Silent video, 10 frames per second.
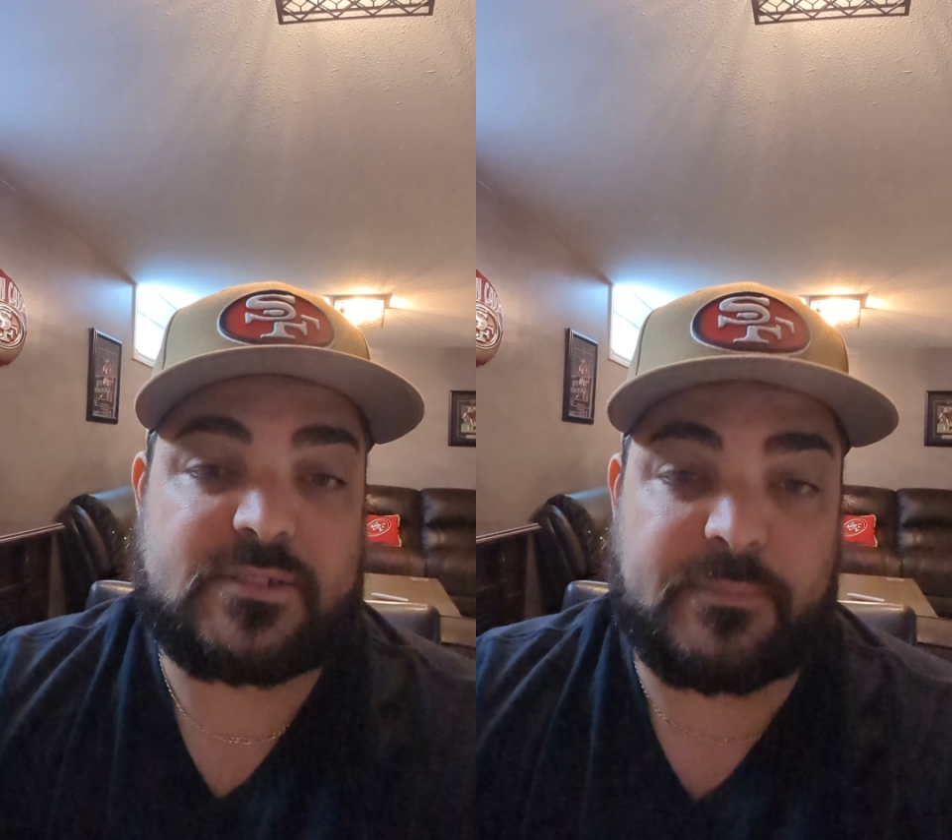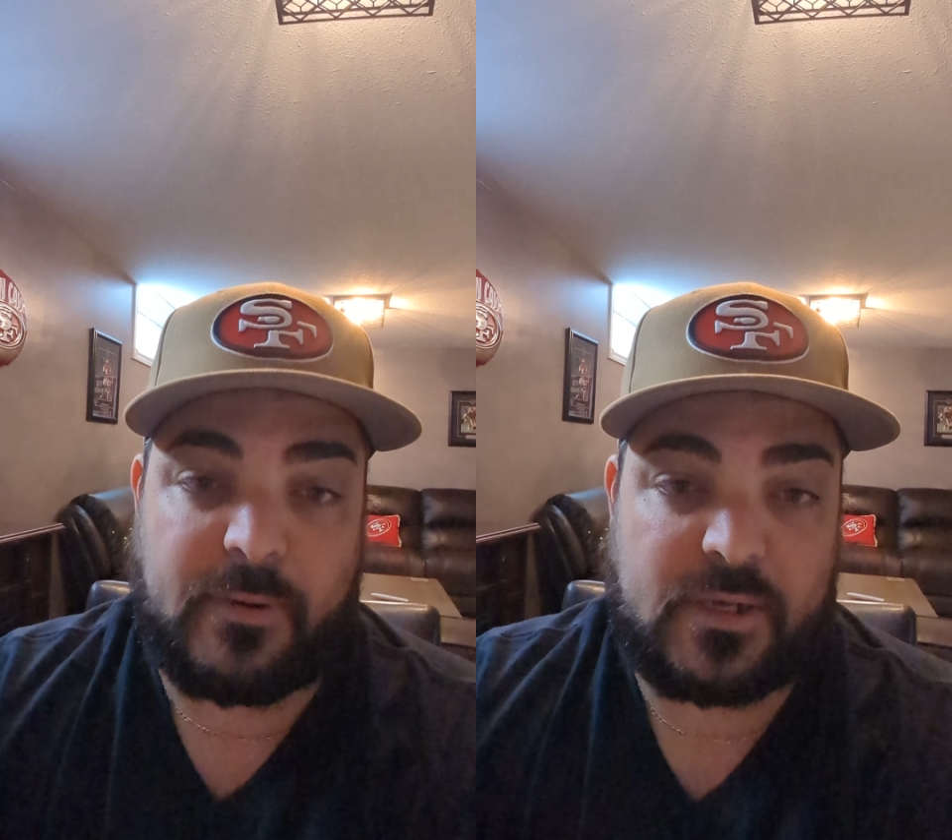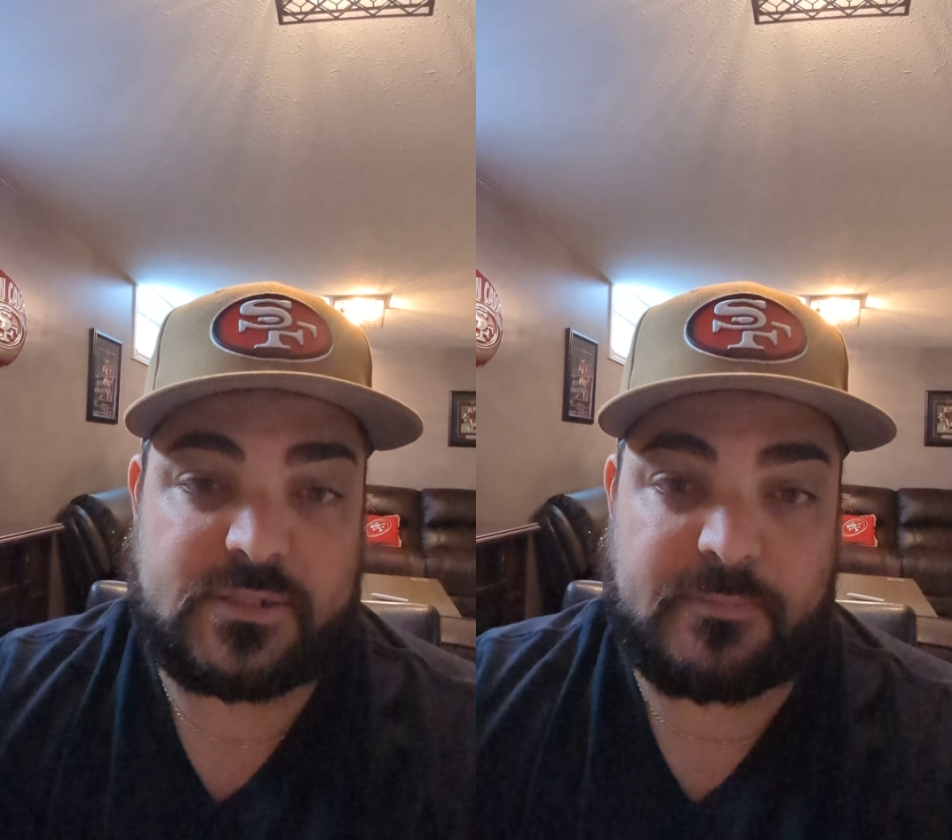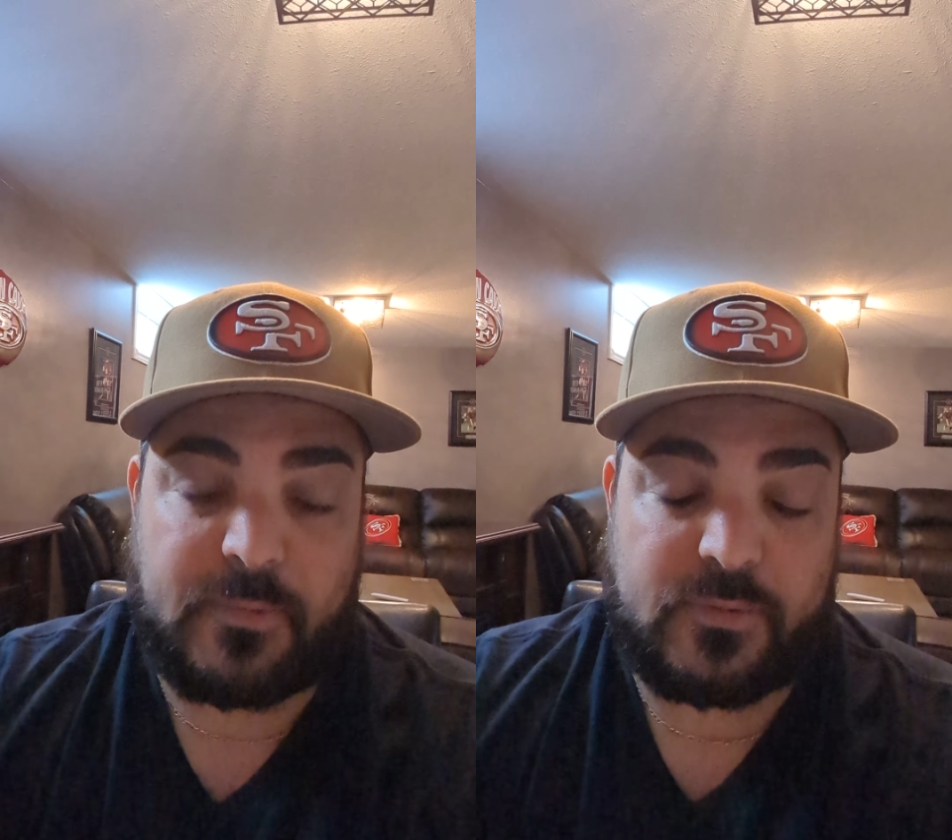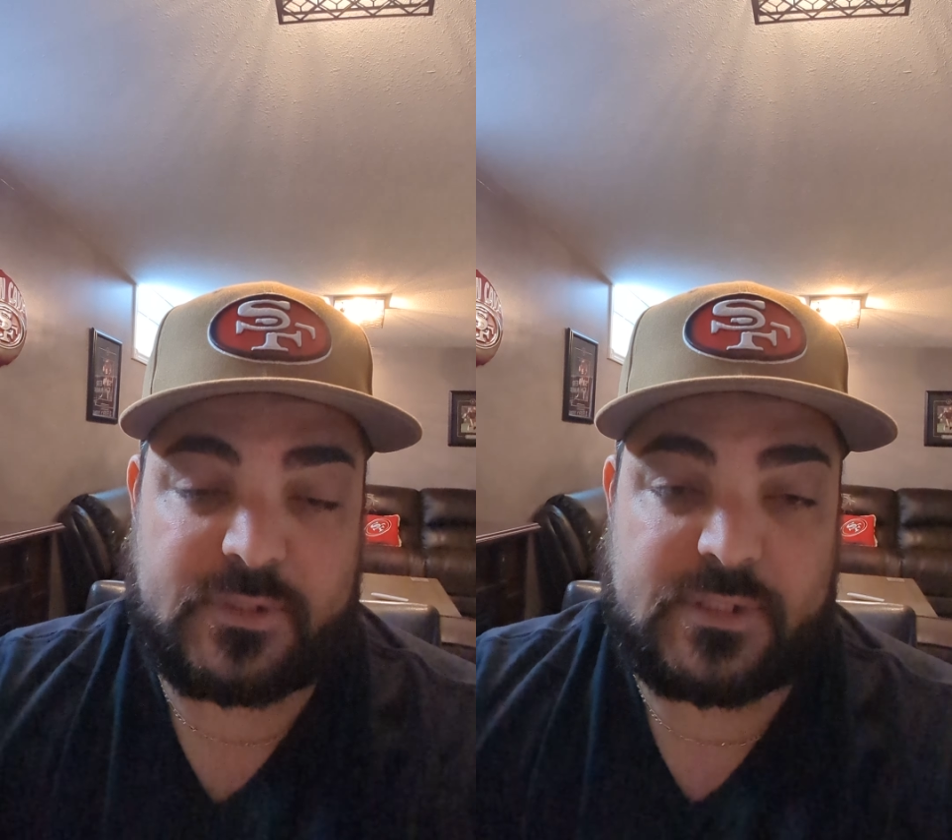deposit
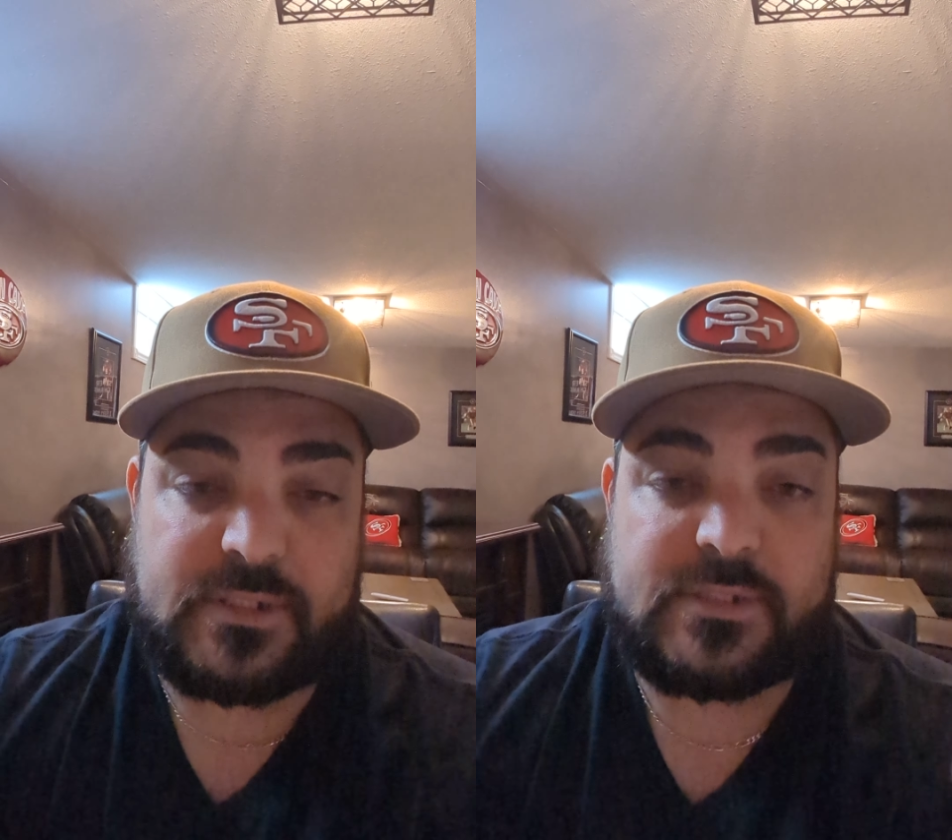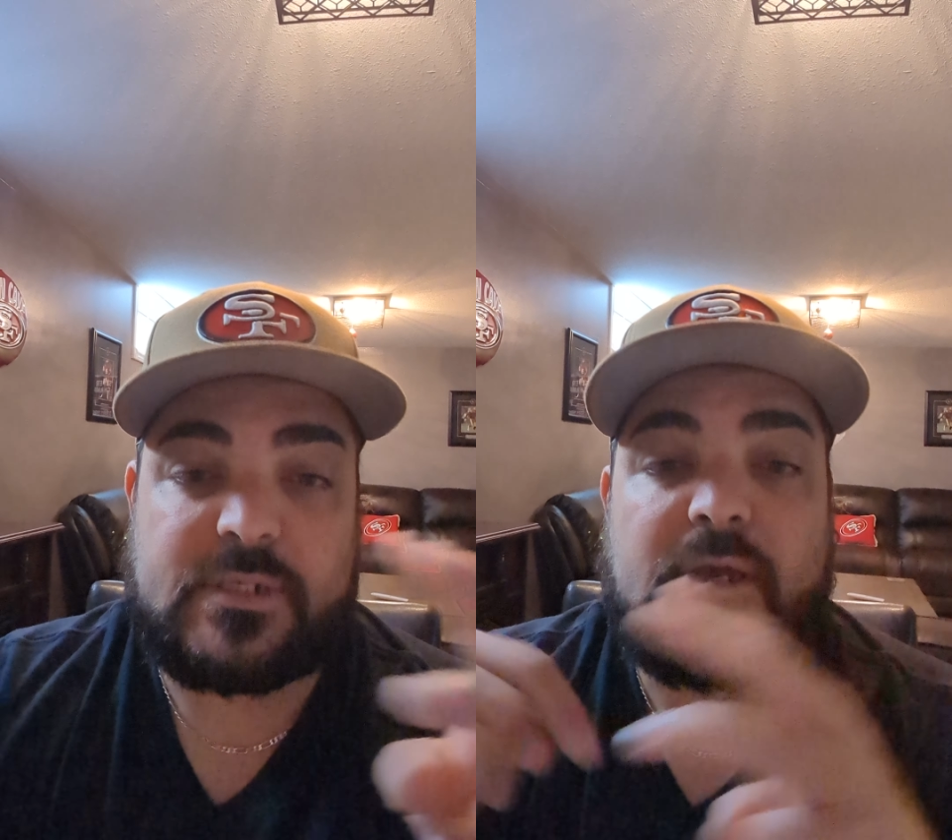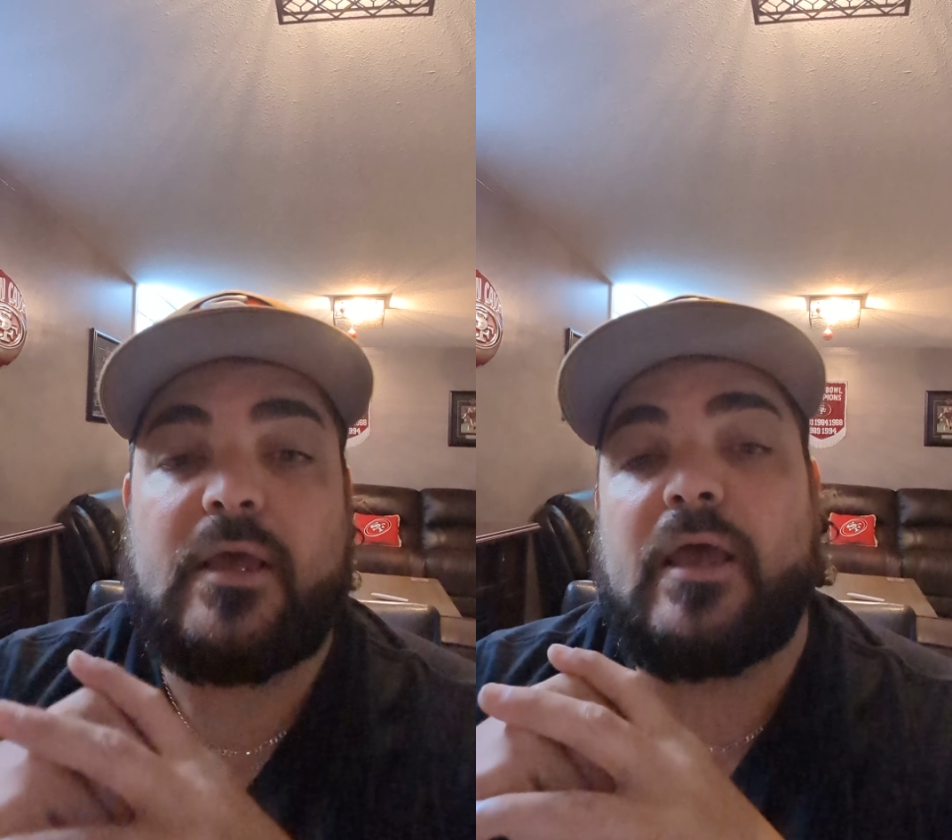bonuses.